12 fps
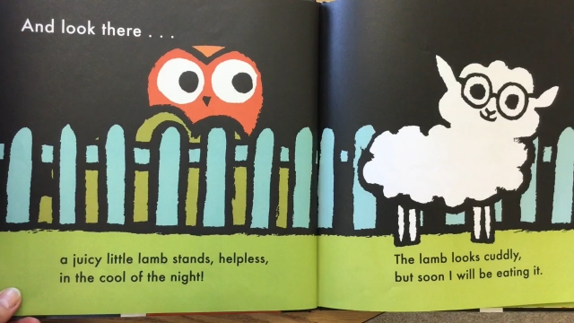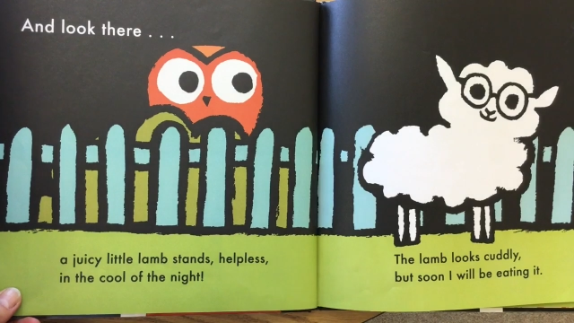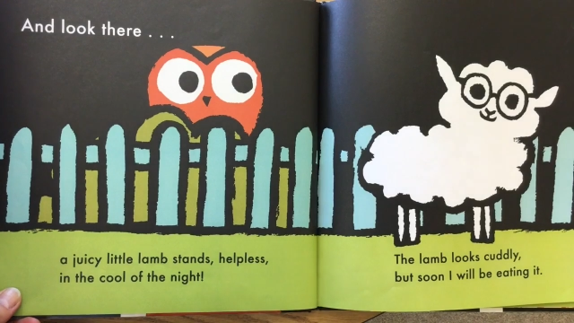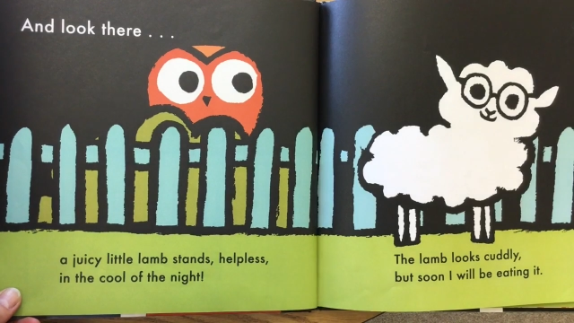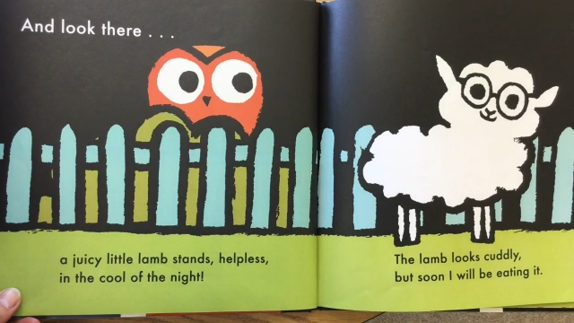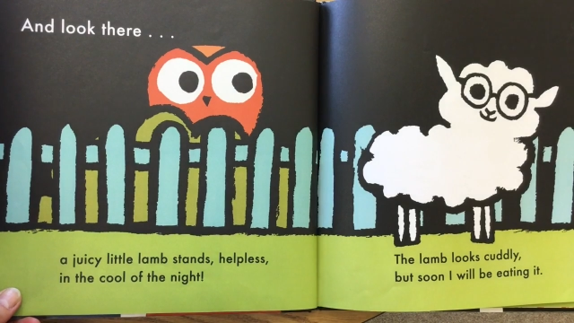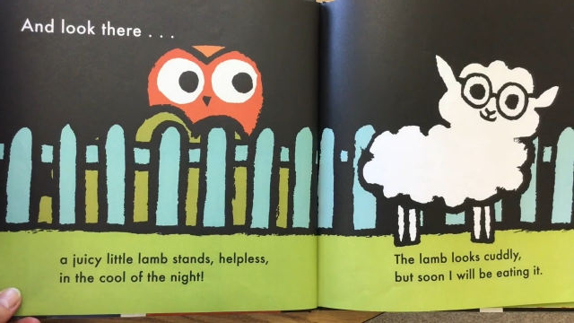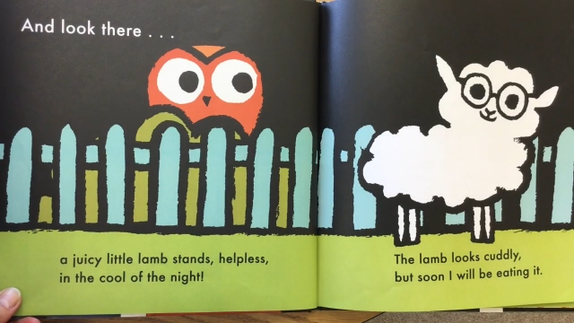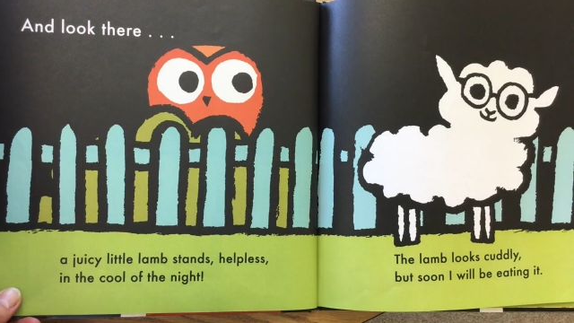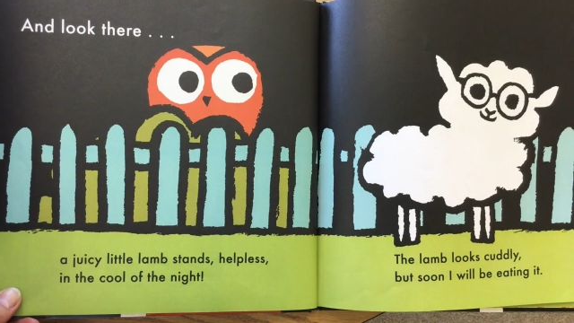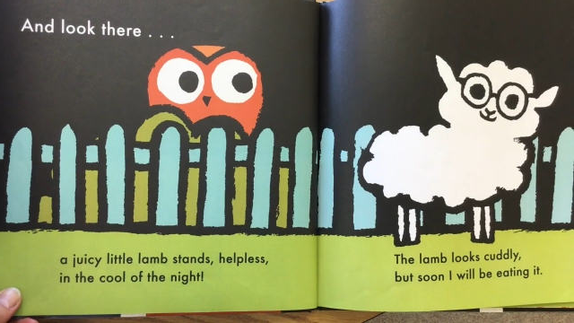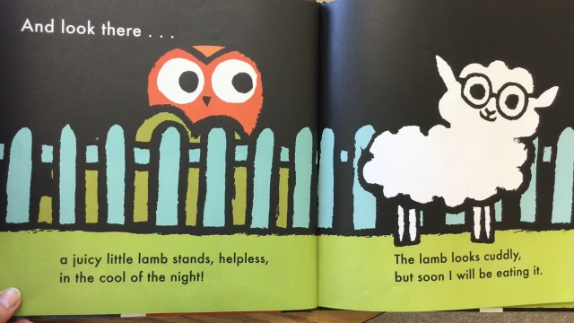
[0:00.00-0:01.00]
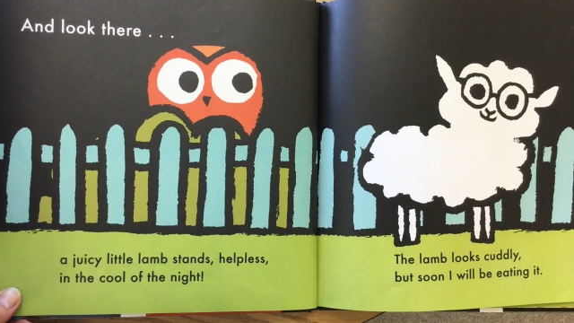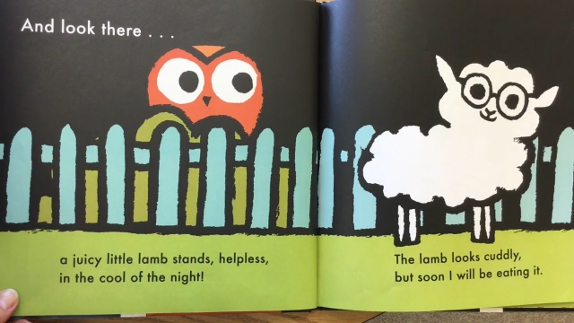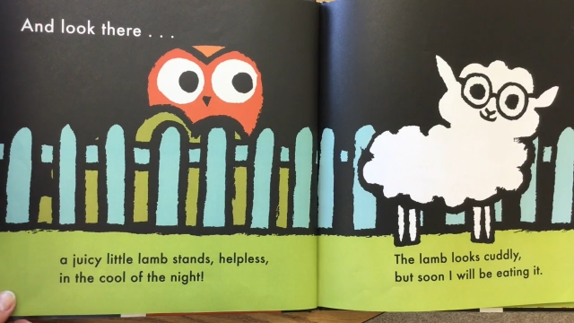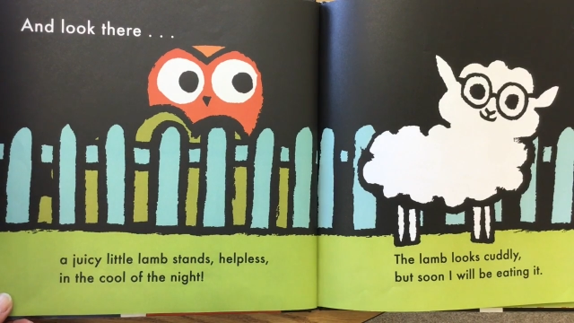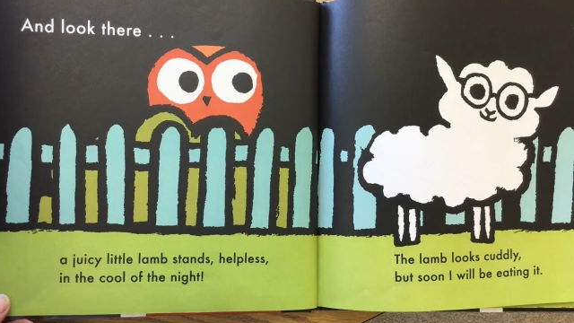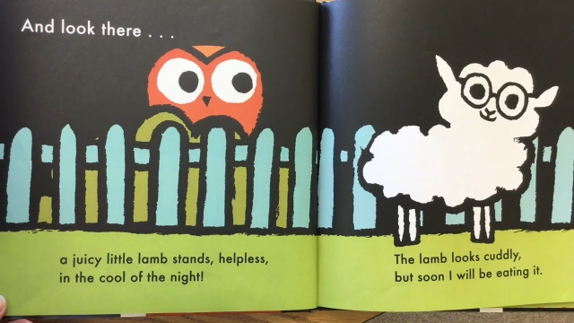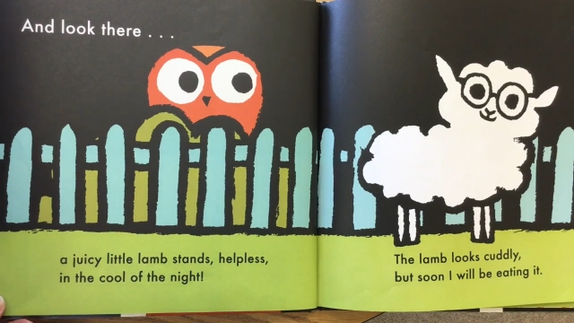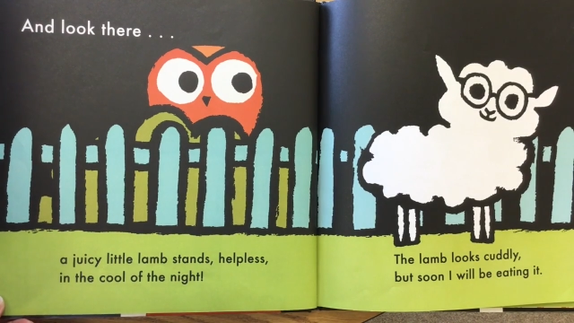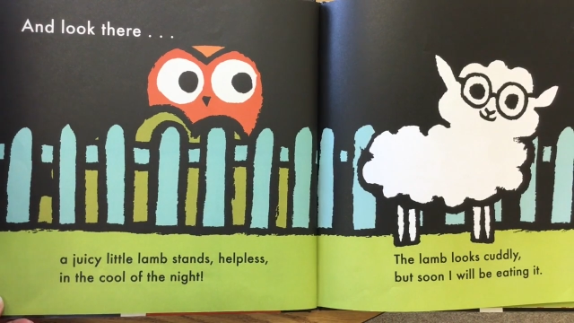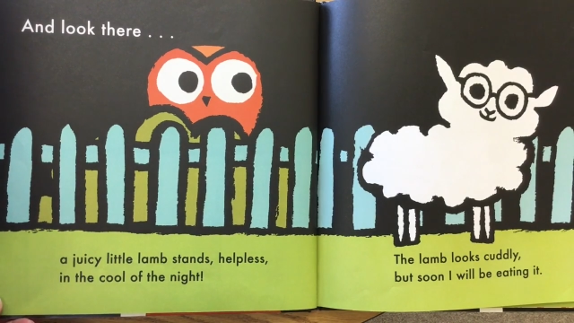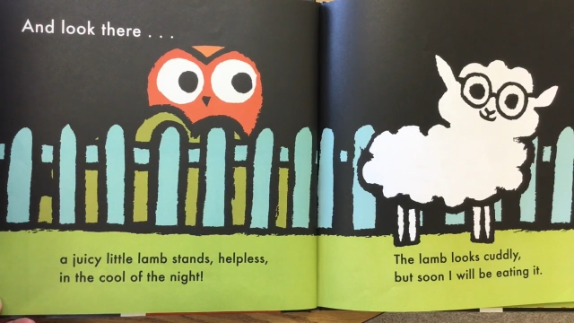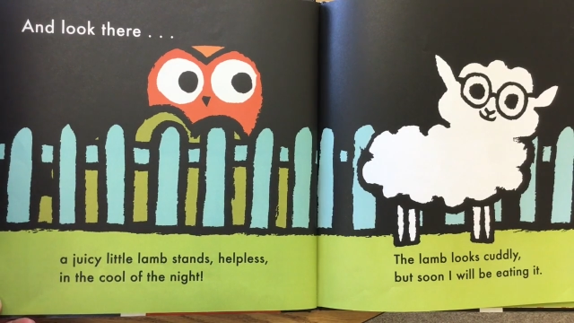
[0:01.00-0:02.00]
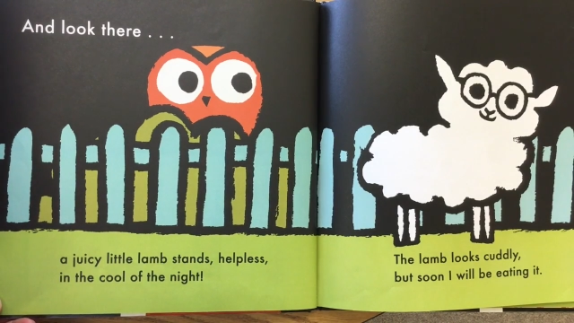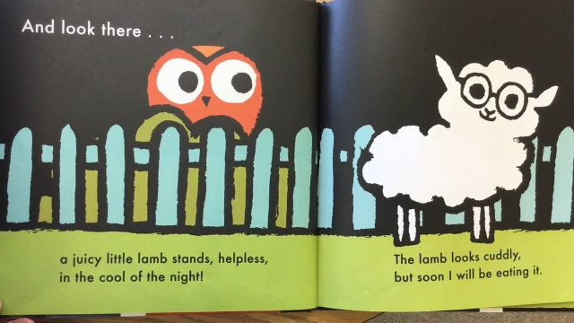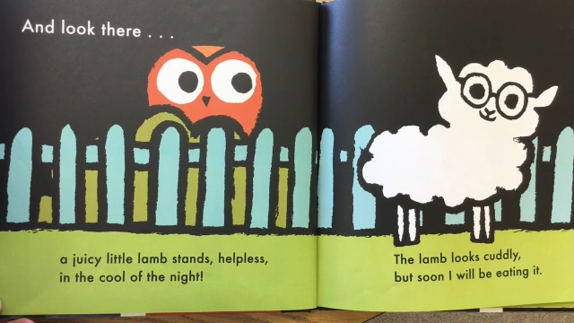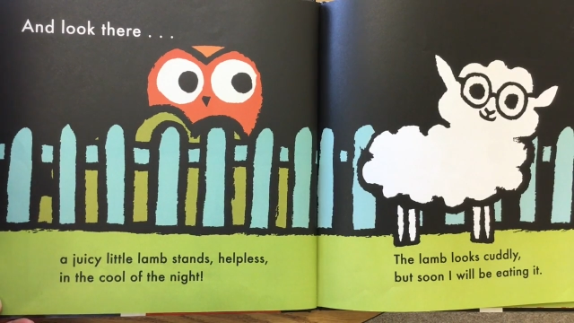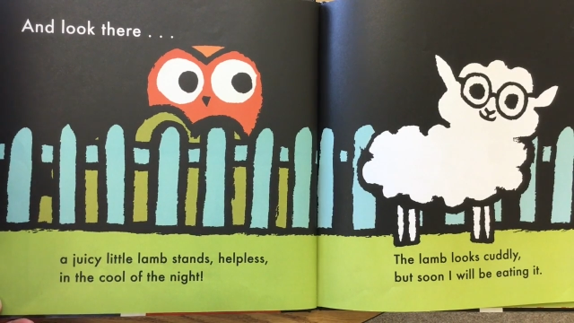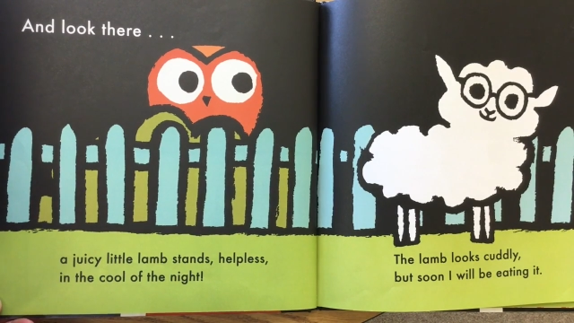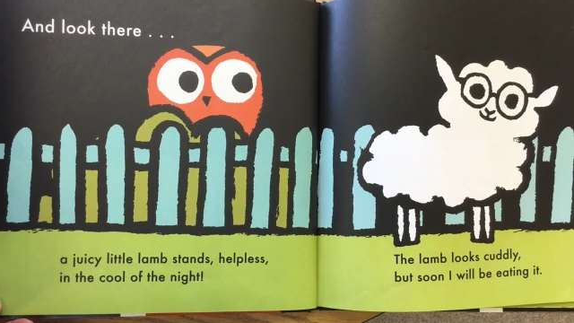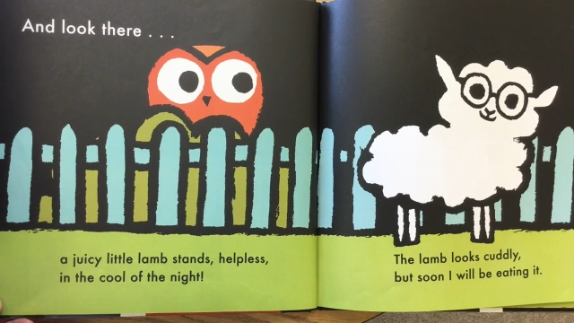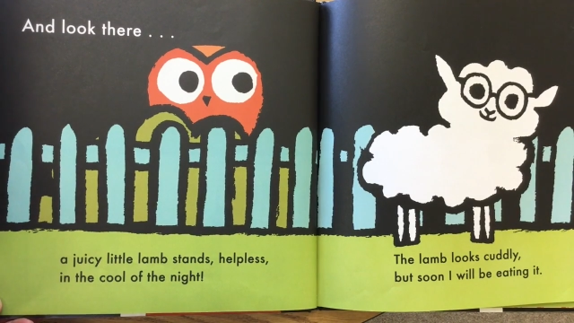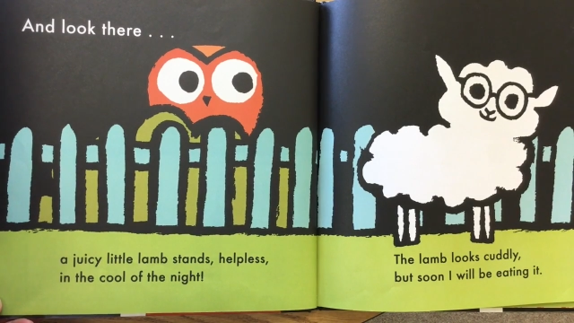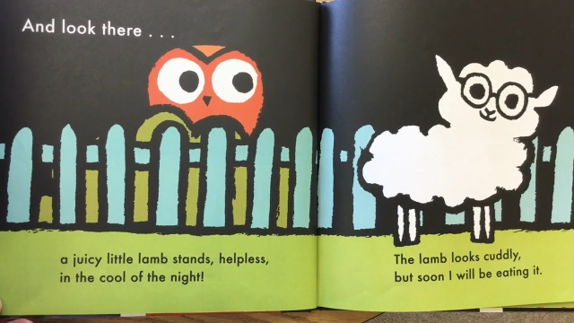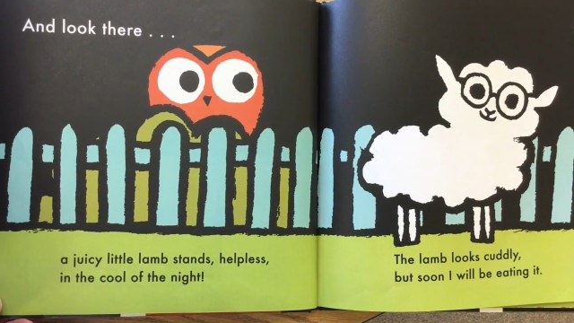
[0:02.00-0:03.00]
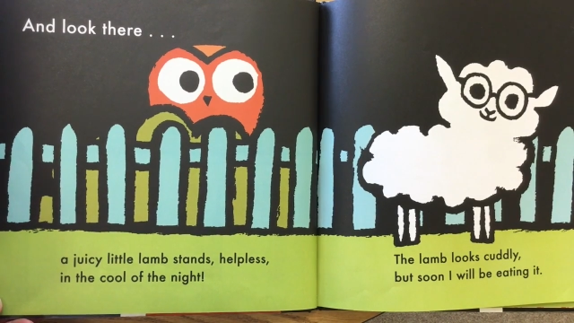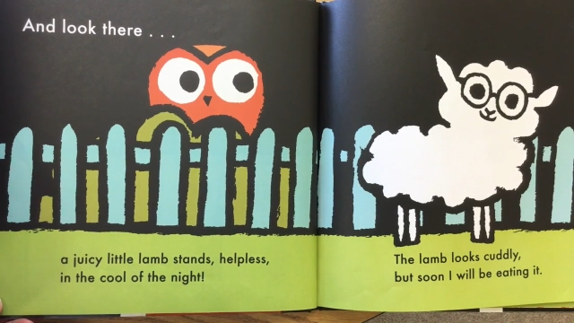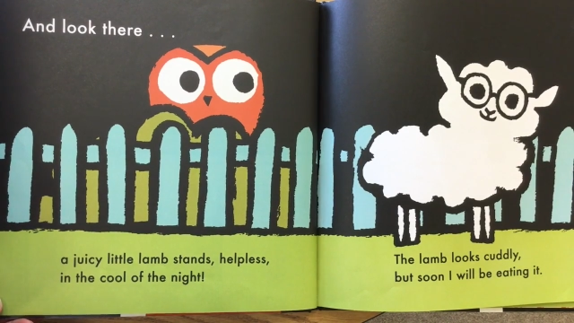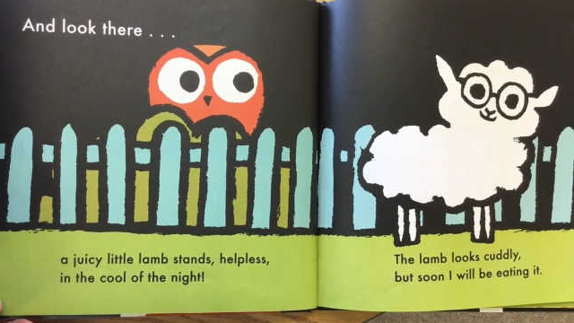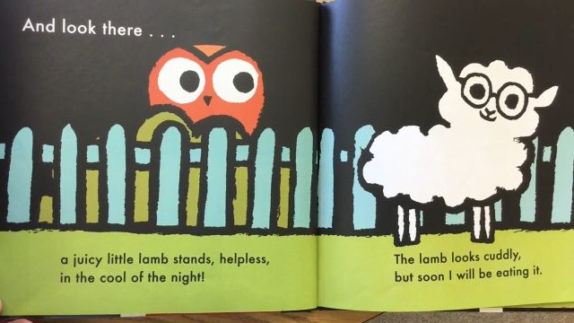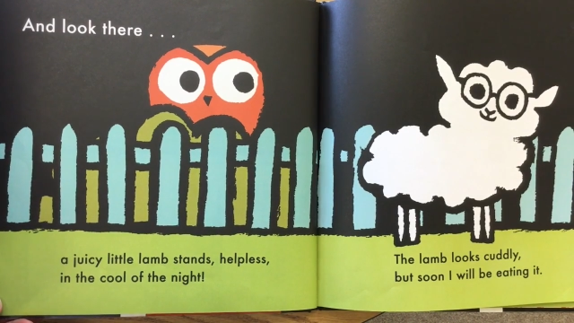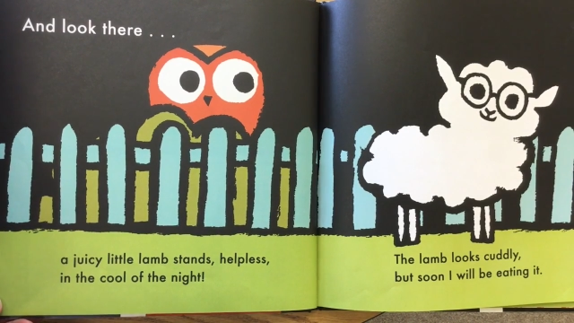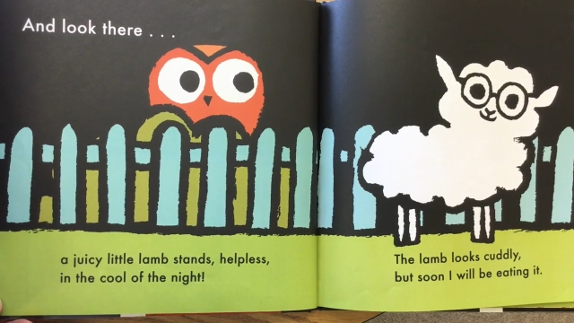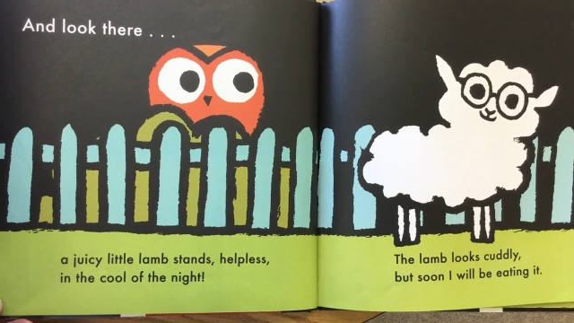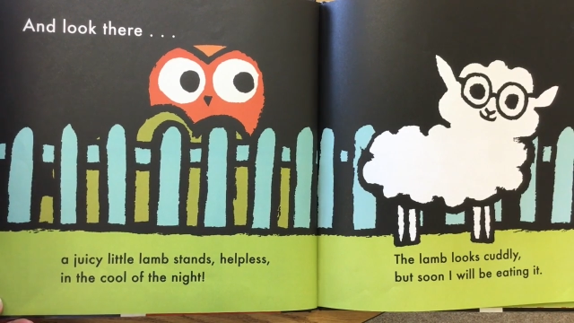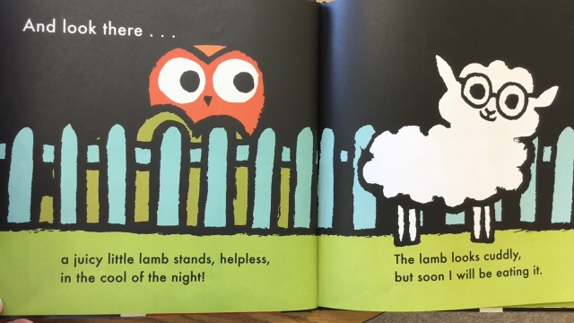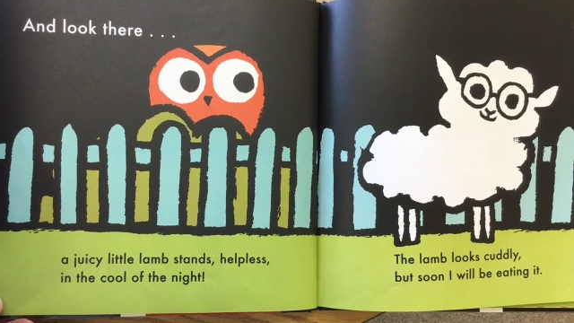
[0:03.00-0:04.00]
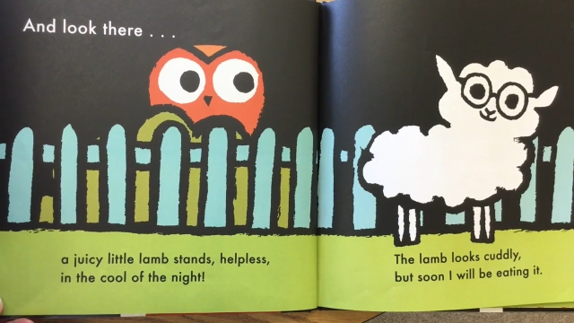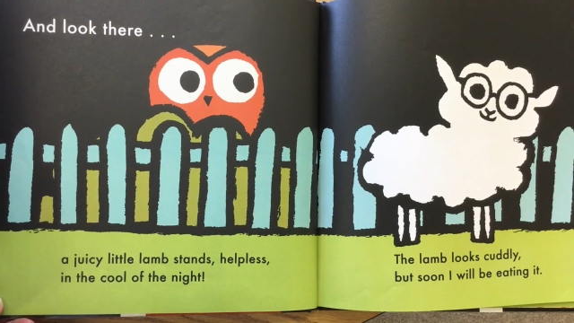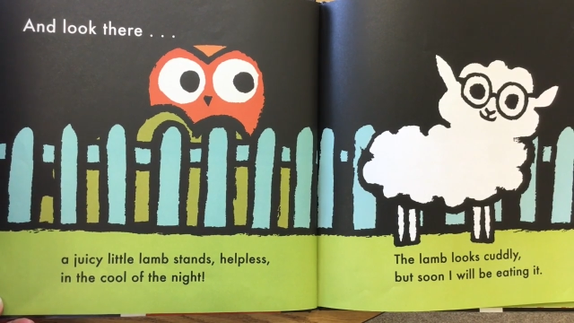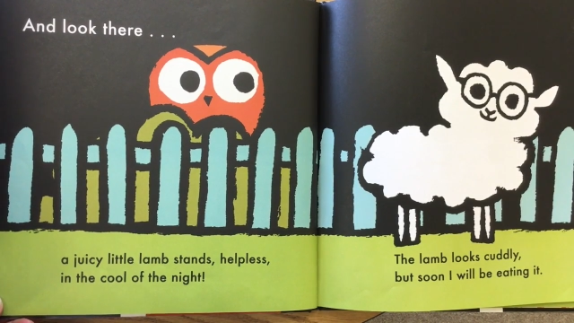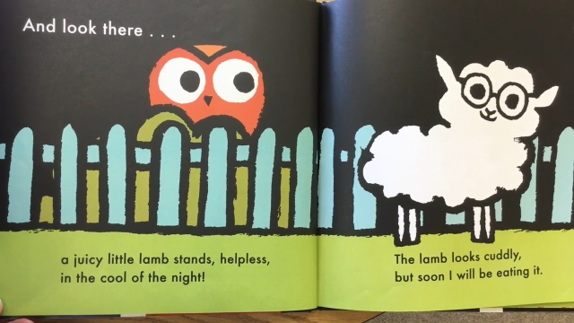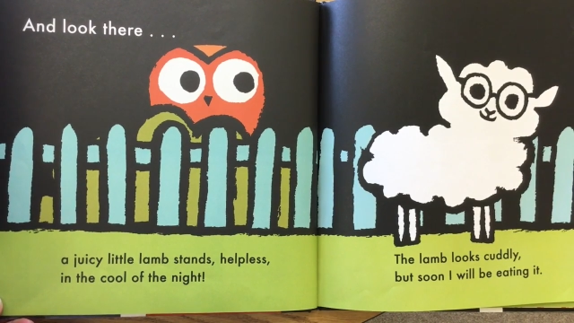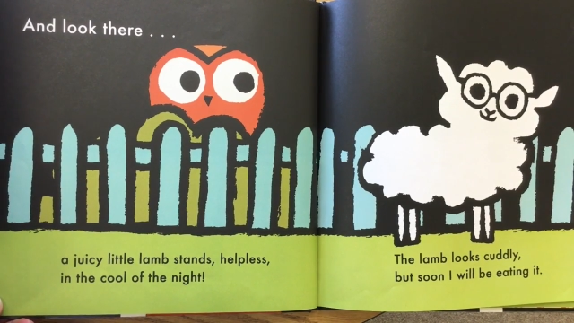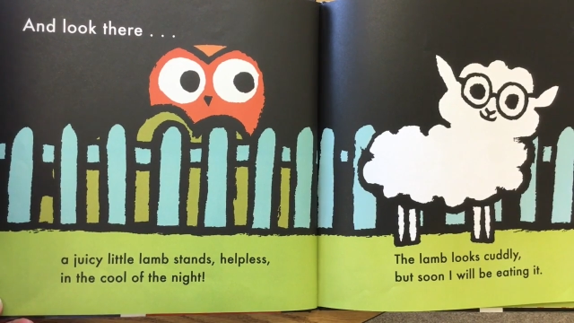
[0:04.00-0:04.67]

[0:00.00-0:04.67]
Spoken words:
[unreadable: no face in view]